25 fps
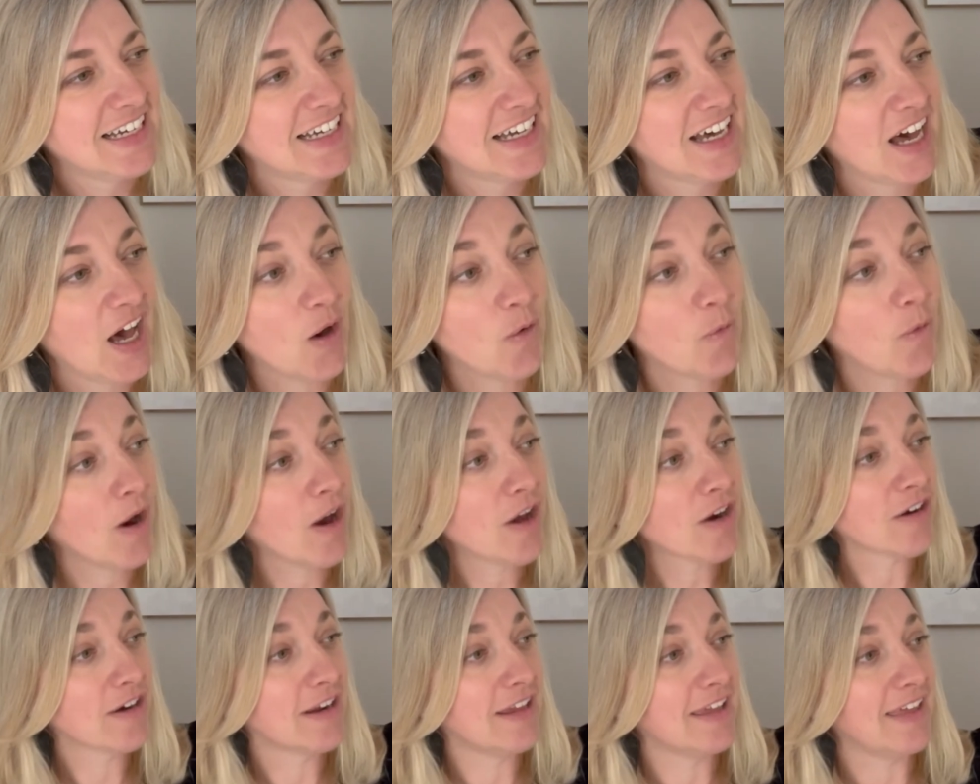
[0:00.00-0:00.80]
A
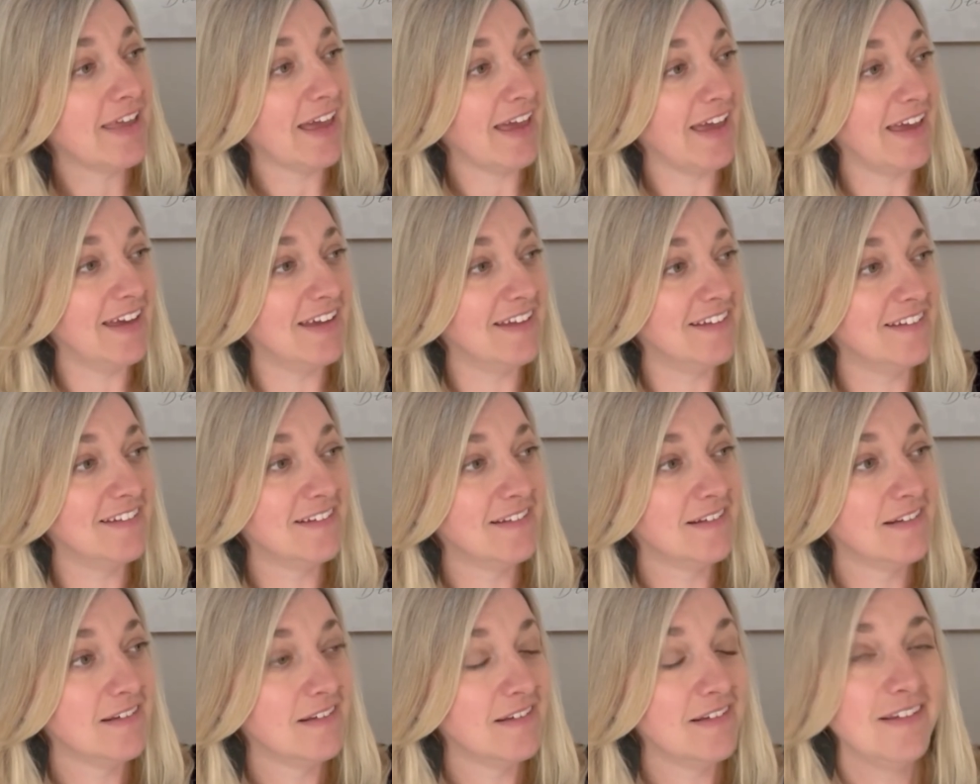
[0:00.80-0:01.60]
watering can,
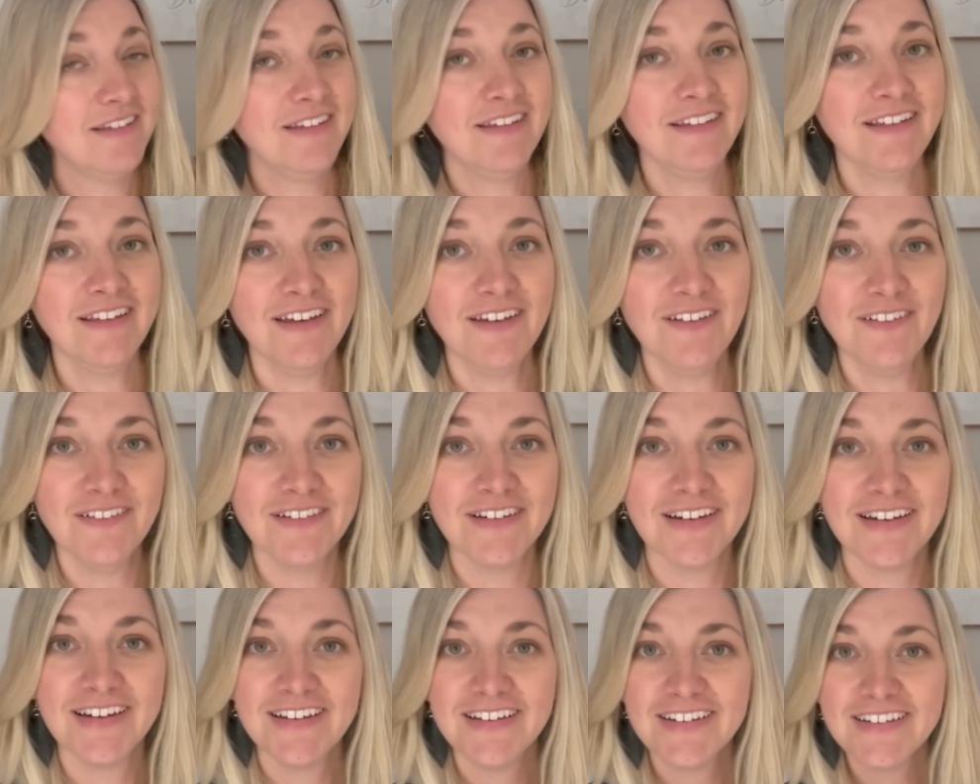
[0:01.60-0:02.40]
you know,
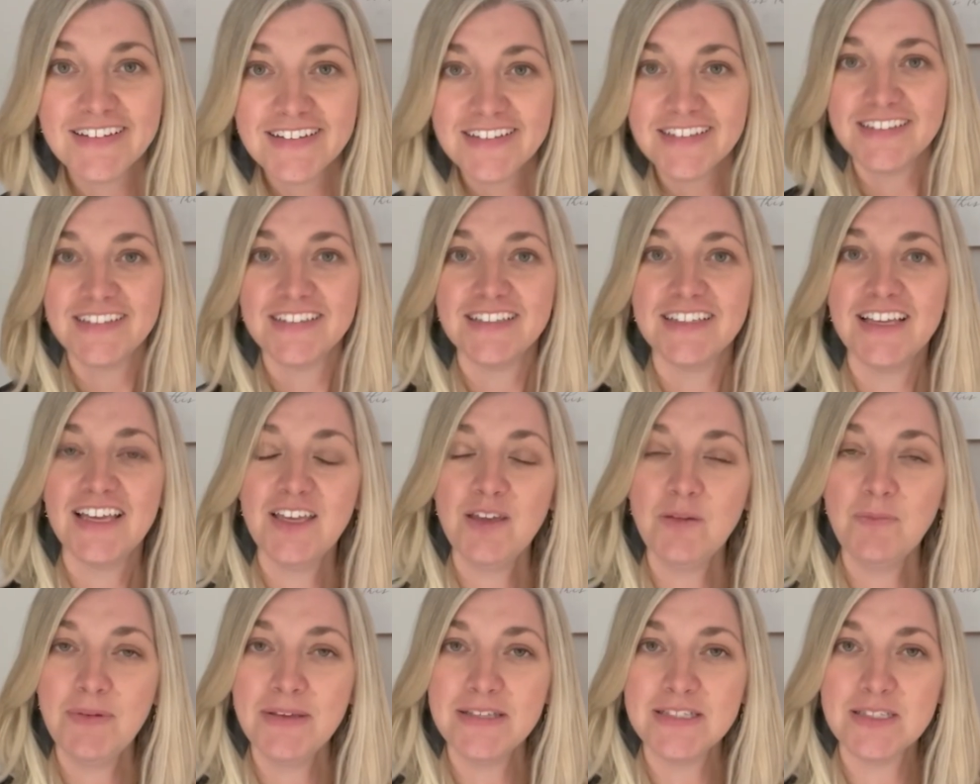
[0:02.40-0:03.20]

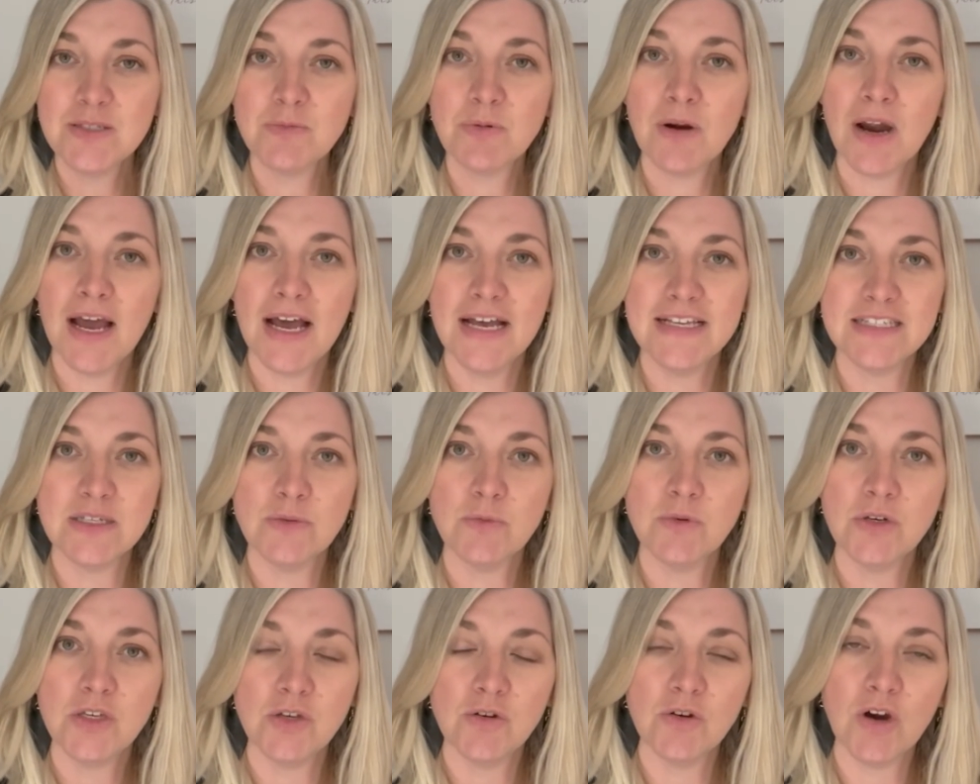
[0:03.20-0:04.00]
you'd be surprised at
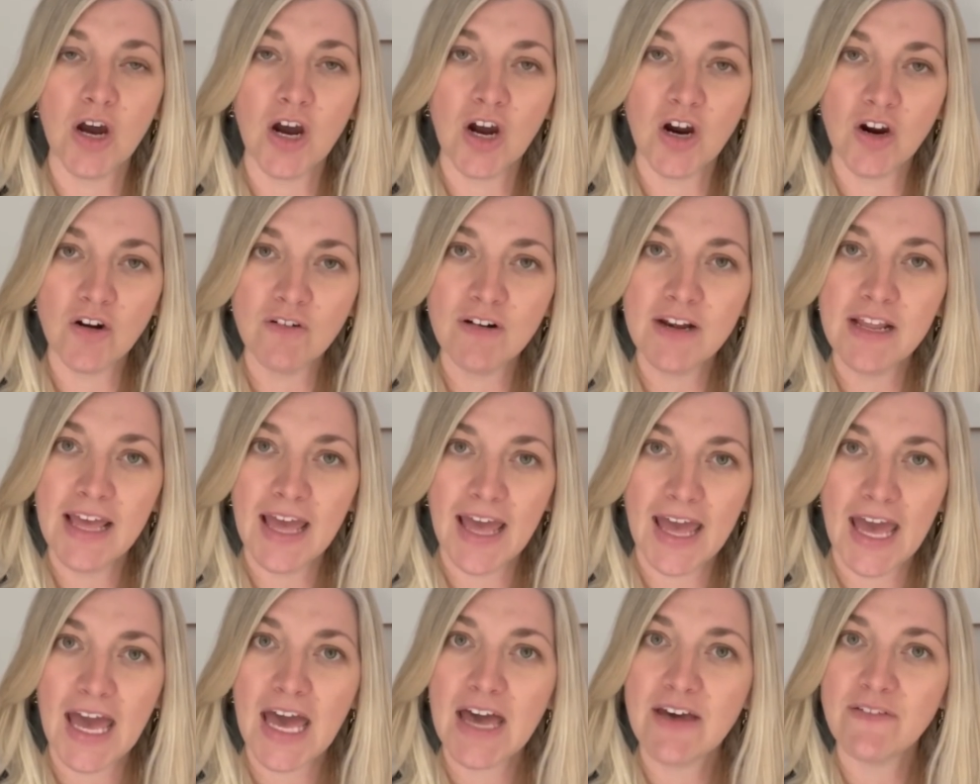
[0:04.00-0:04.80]
what you already
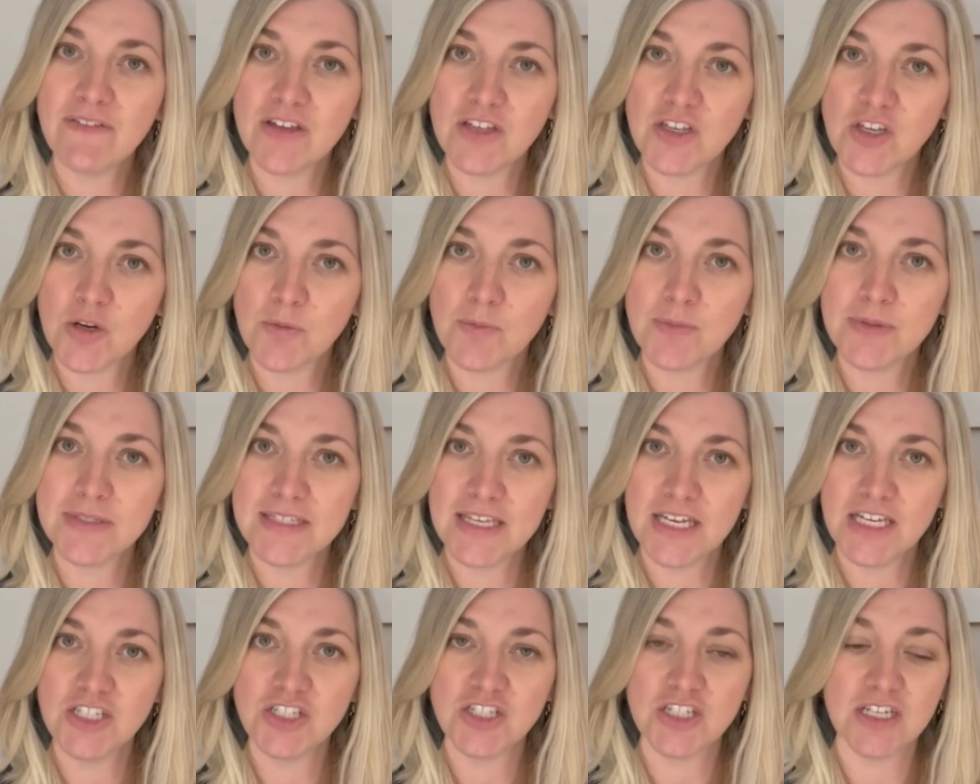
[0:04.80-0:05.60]
have in your
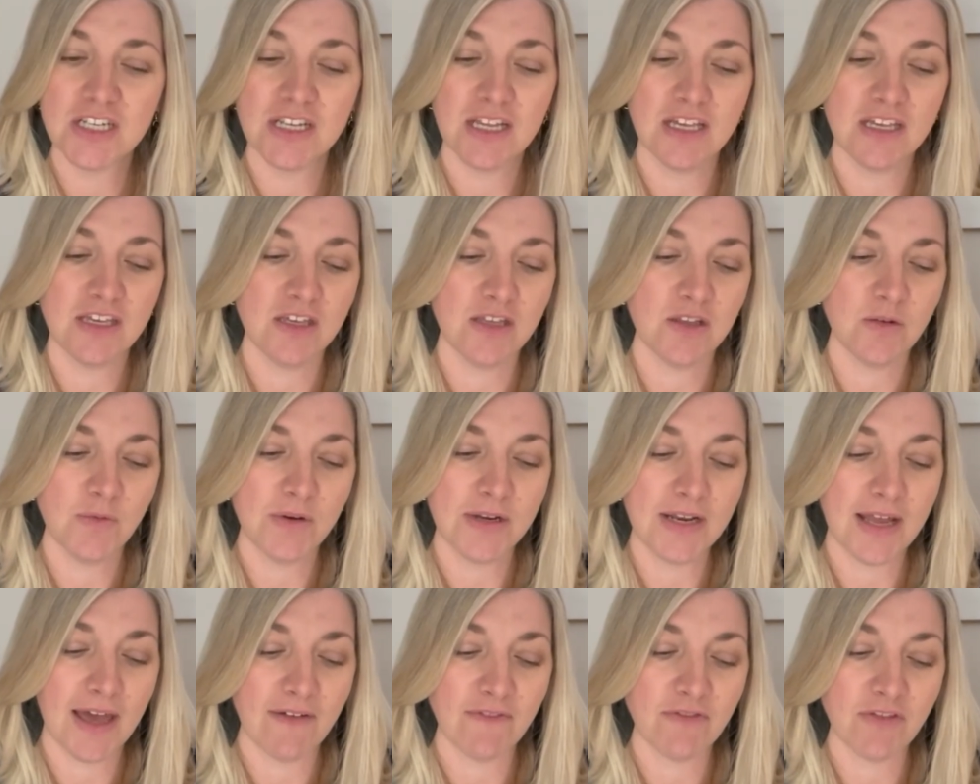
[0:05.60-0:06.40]
possession, and you
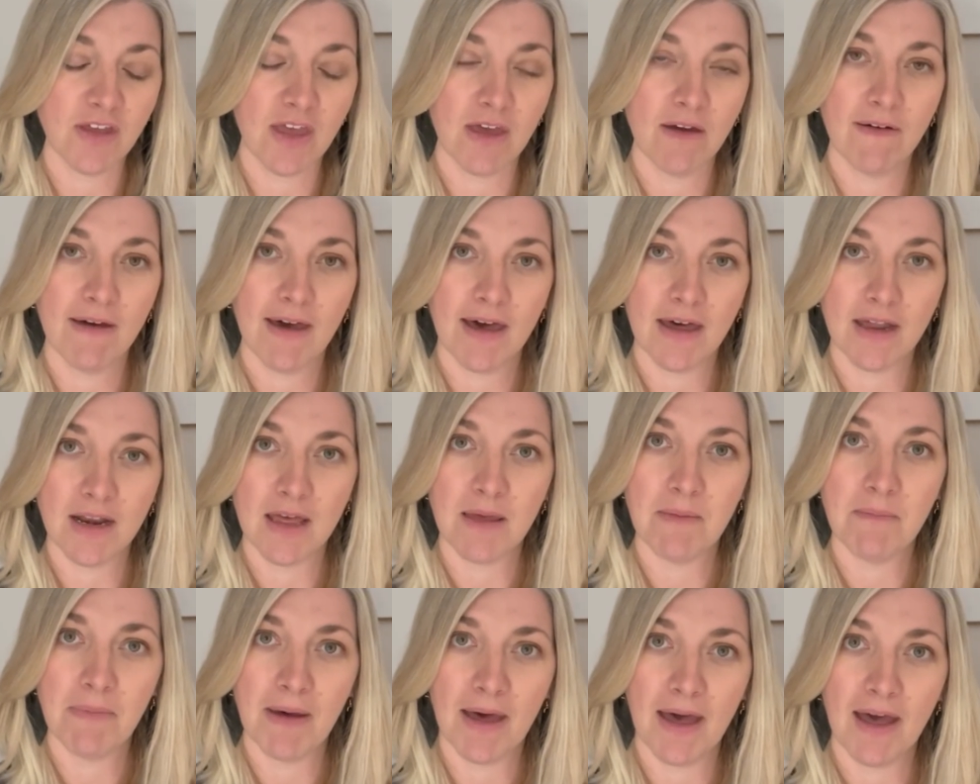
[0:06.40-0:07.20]
wouldn't have to go out
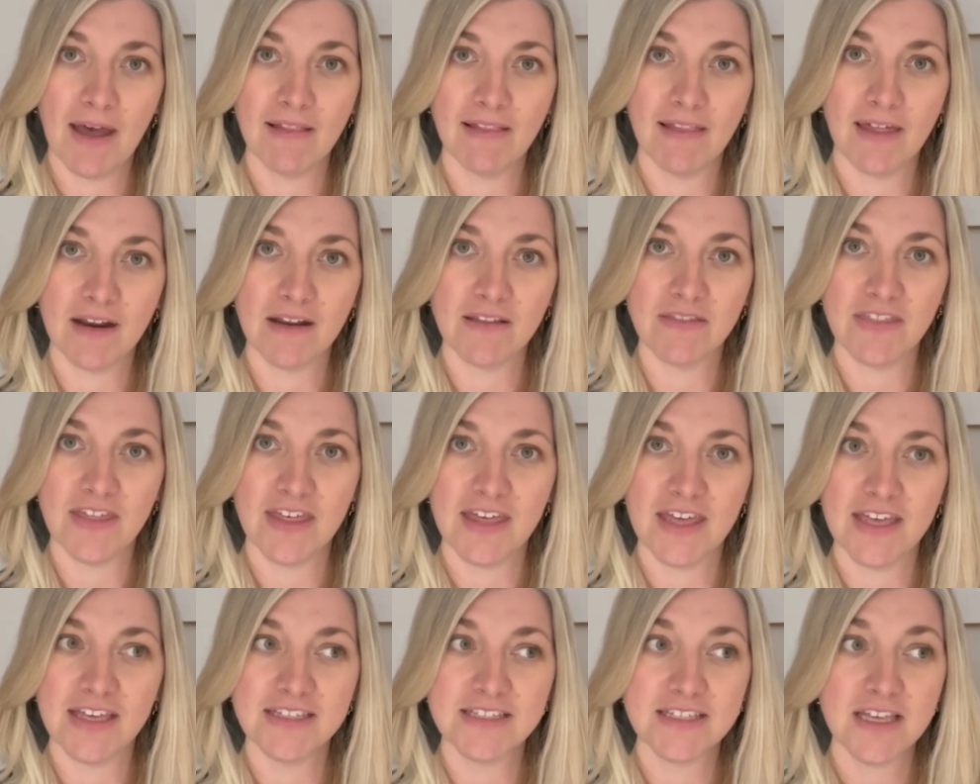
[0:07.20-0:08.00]
and buy a lot of
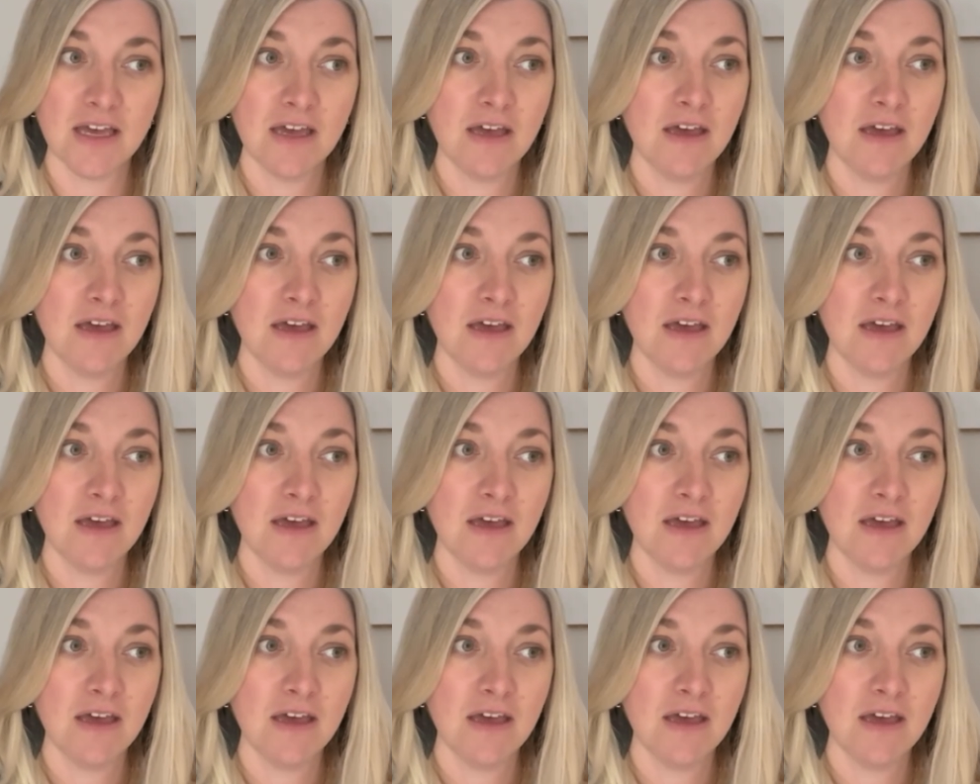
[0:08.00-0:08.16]
things.